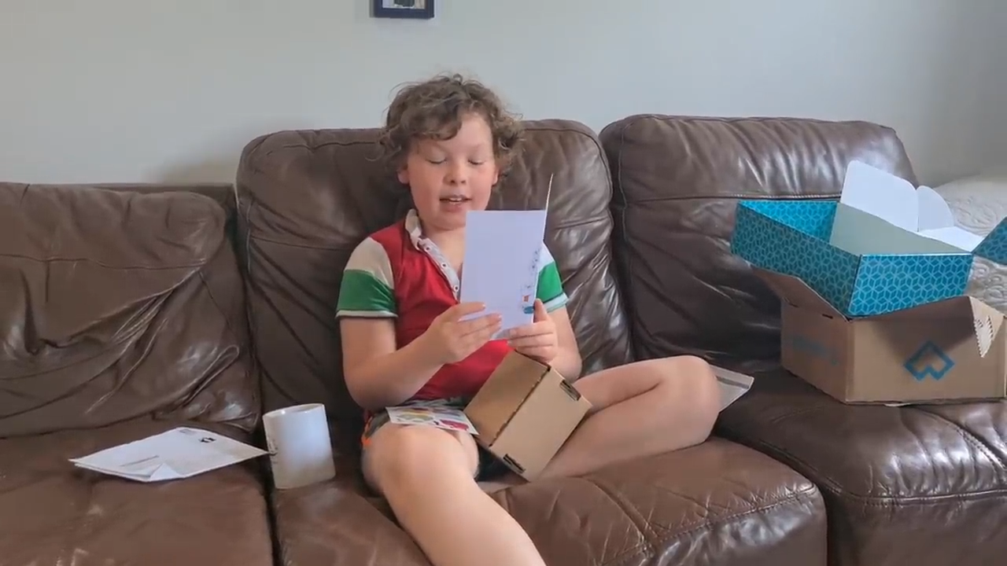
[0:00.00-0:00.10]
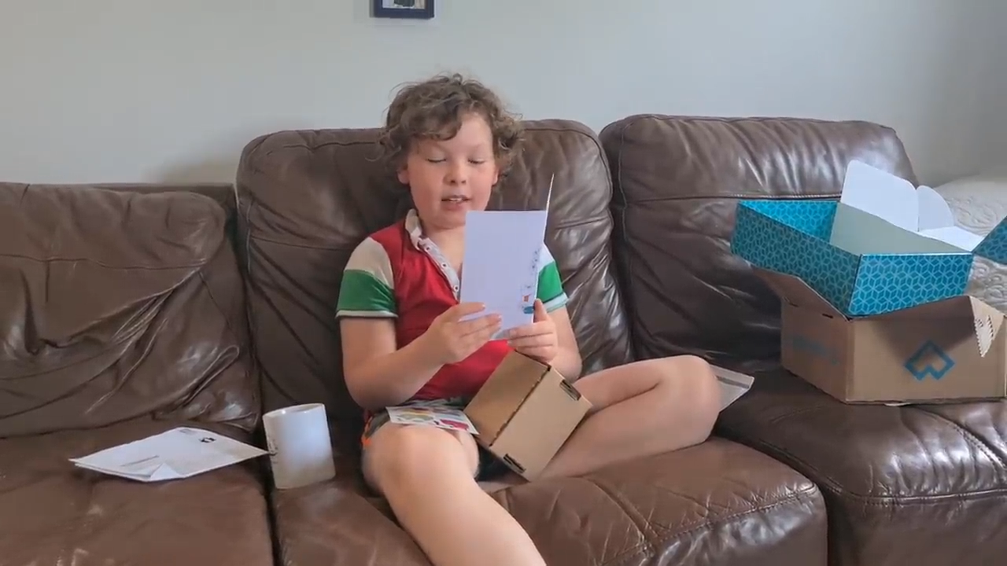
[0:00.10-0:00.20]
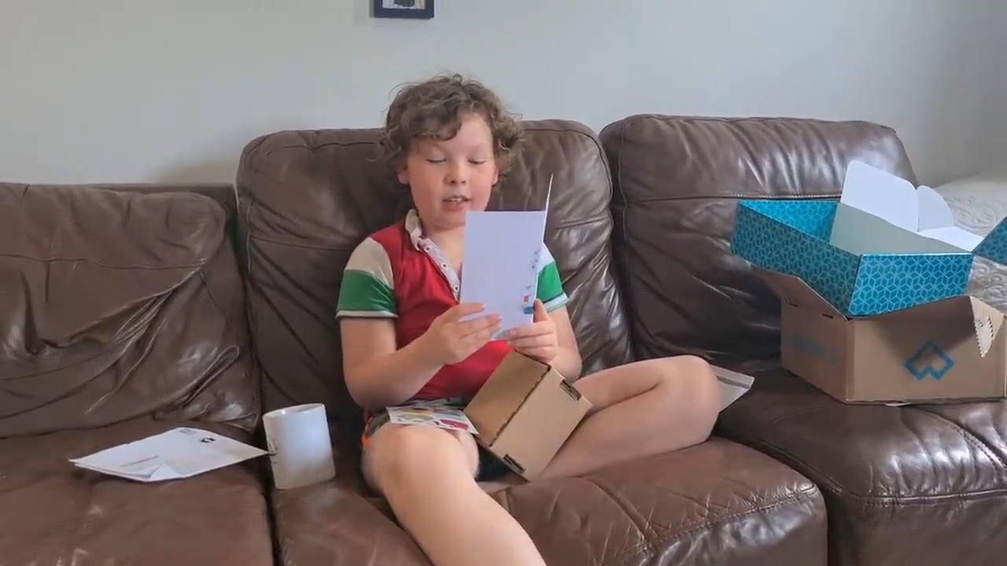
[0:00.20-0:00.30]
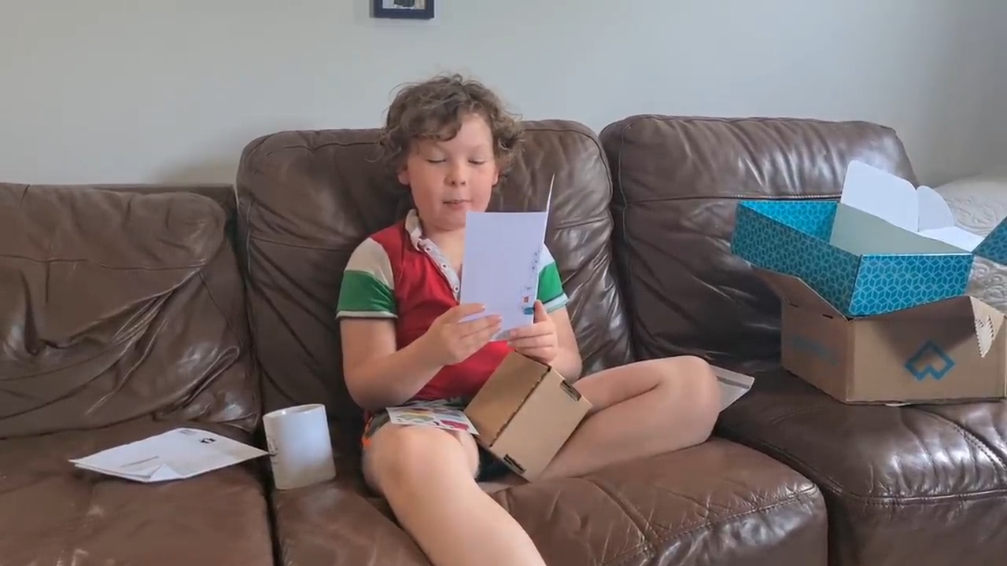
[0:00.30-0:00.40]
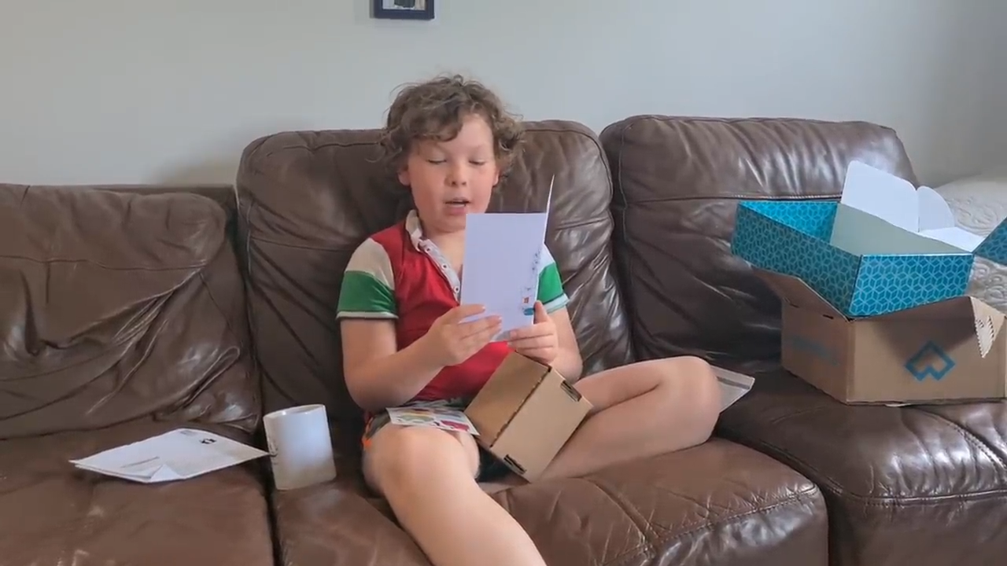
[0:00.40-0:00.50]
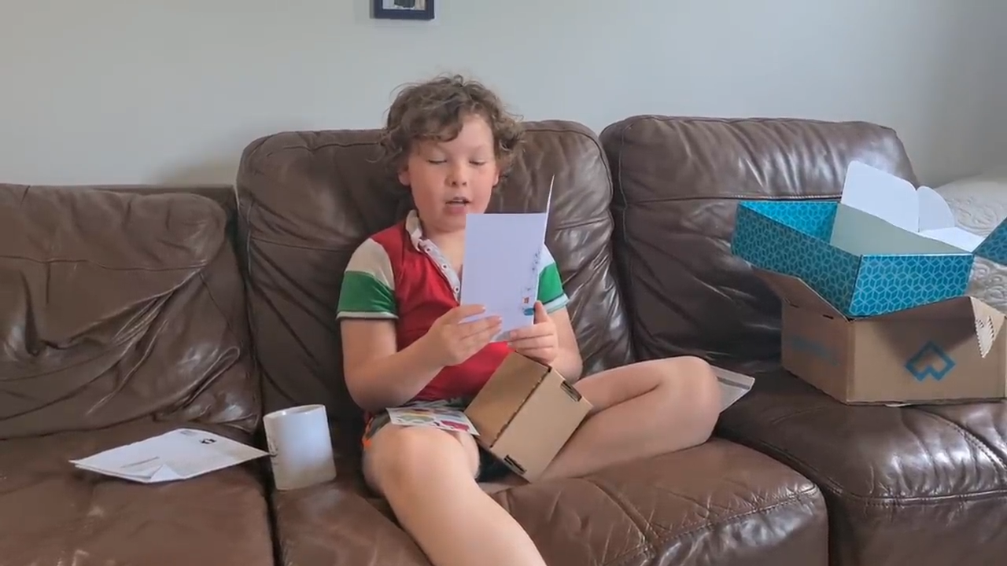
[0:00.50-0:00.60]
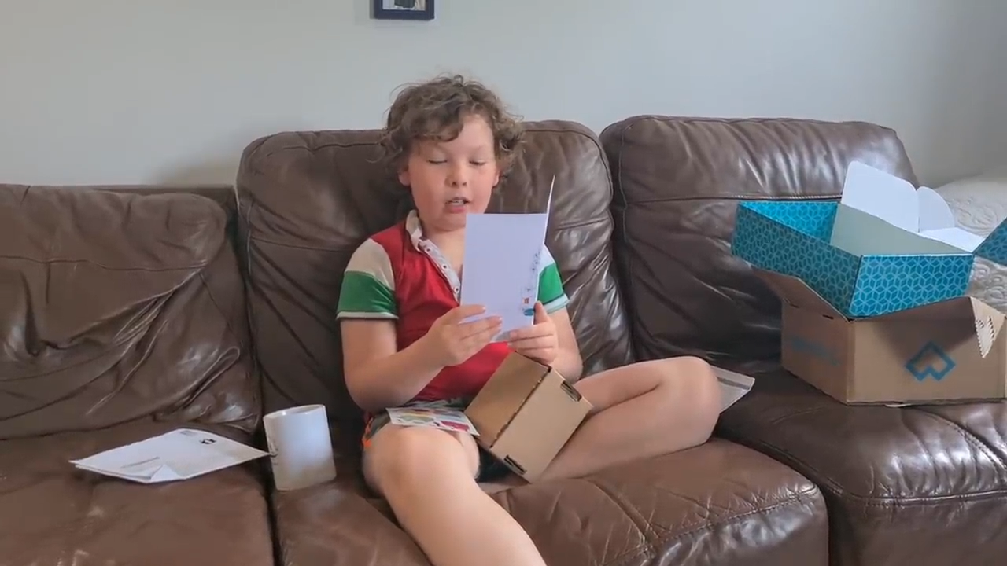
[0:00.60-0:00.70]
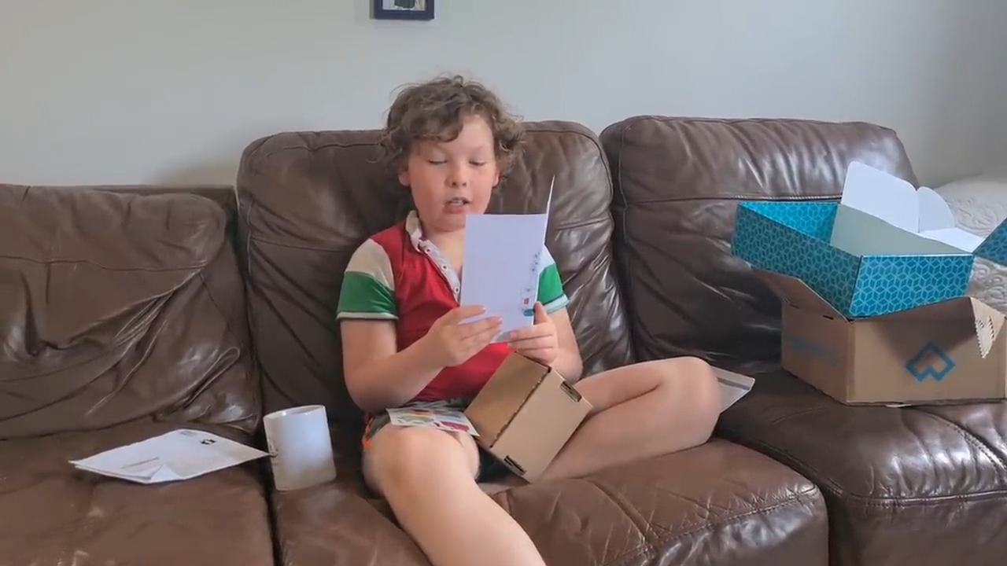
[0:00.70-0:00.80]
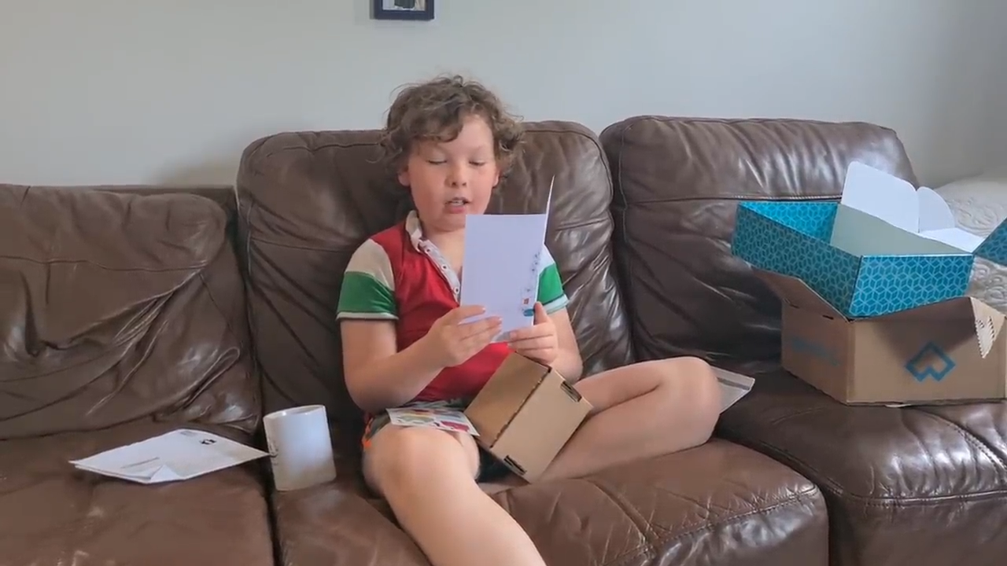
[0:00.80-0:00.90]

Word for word: in the mud.